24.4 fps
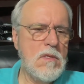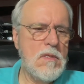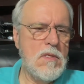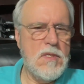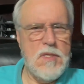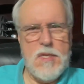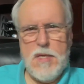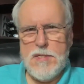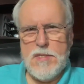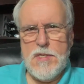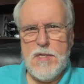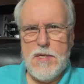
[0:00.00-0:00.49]

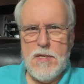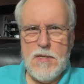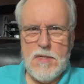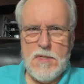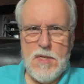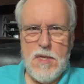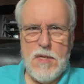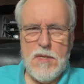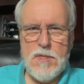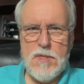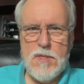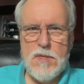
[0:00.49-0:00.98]
doesn't
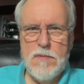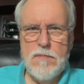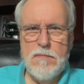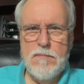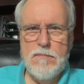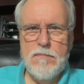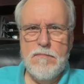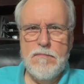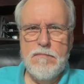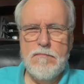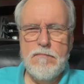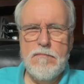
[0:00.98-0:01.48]
exist.
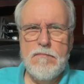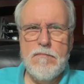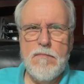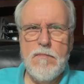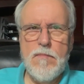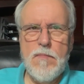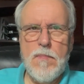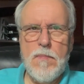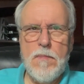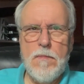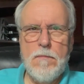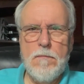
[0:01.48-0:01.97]

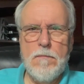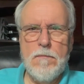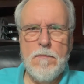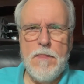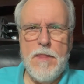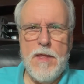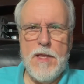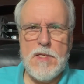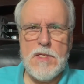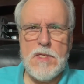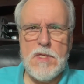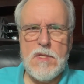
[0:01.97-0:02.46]

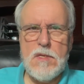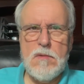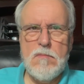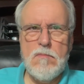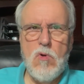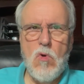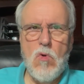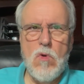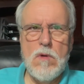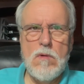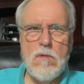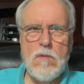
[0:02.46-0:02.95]
This is
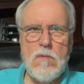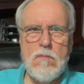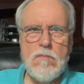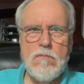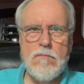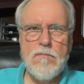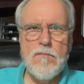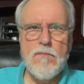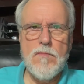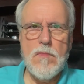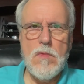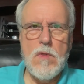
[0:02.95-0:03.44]
important.
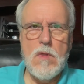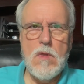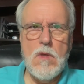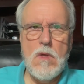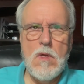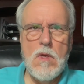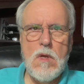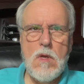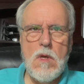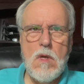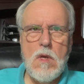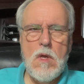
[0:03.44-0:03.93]

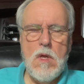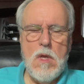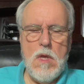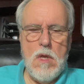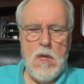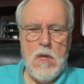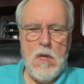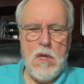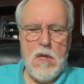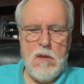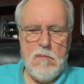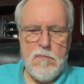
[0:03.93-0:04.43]

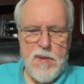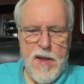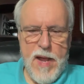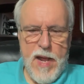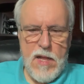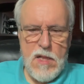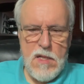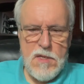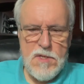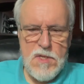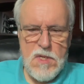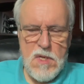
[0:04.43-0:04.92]
In
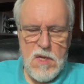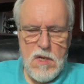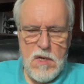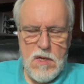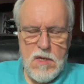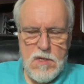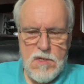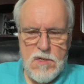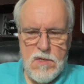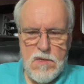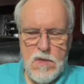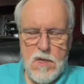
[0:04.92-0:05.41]

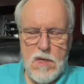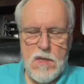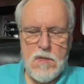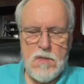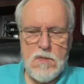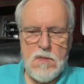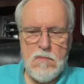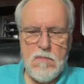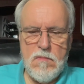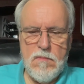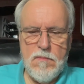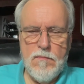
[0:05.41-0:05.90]
Palestinian
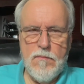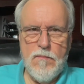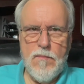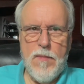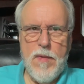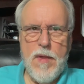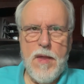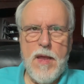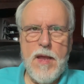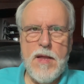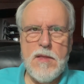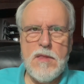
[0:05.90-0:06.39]
Judaism,
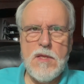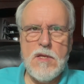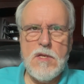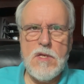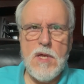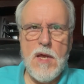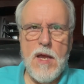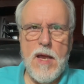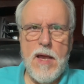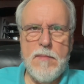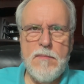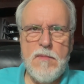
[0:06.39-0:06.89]
at the
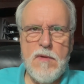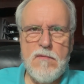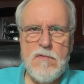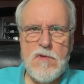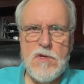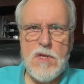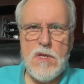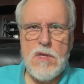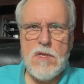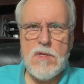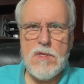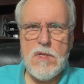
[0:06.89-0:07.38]
time of
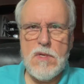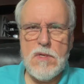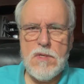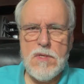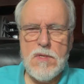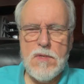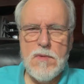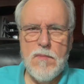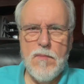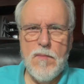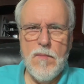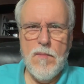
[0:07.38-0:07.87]

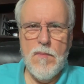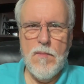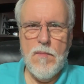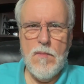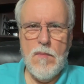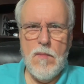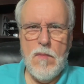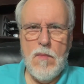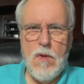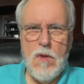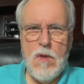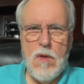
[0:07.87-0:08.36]
Jesus,
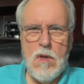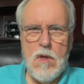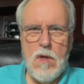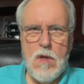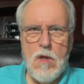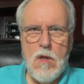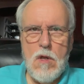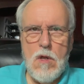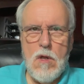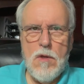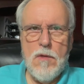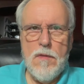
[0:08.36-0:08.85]

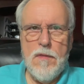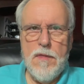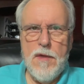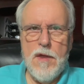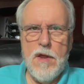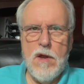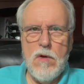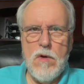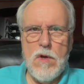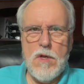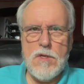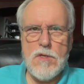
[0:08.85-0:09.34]

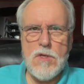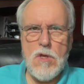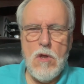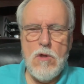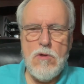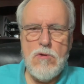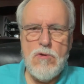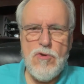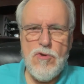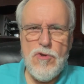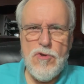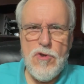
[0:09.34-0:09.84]
there is
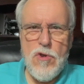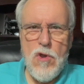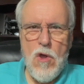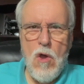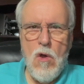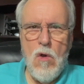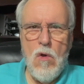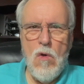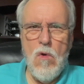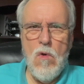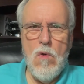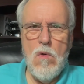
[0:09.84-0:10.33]

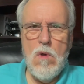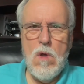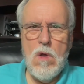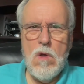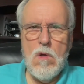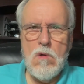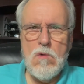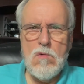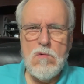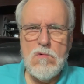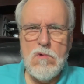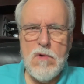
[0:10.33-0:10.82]
no
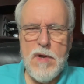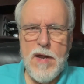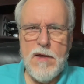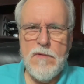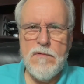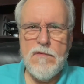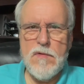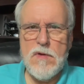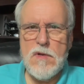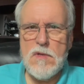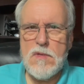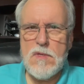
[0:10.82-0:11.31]

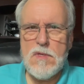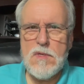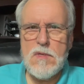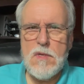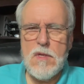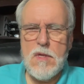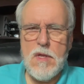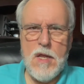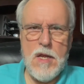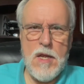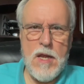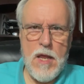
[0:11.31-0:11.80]
reference
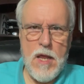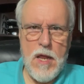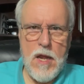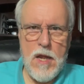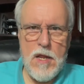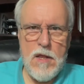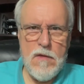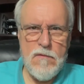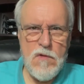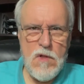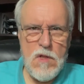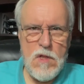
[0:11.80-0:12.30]
in any
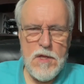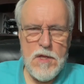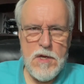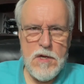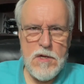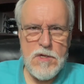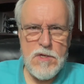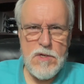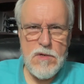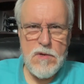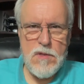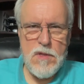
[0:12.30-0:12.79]
of the
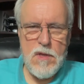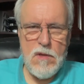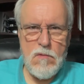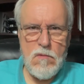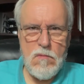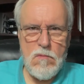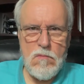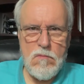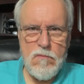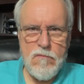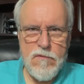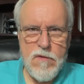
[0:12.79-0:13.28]
literature that
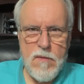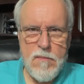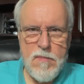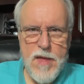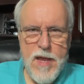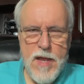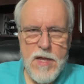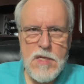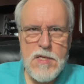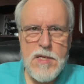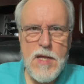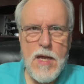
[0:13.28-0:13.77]
from
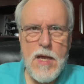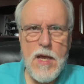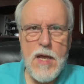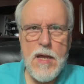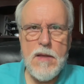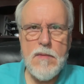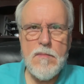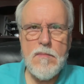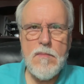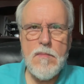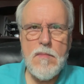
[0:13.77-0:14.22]
that time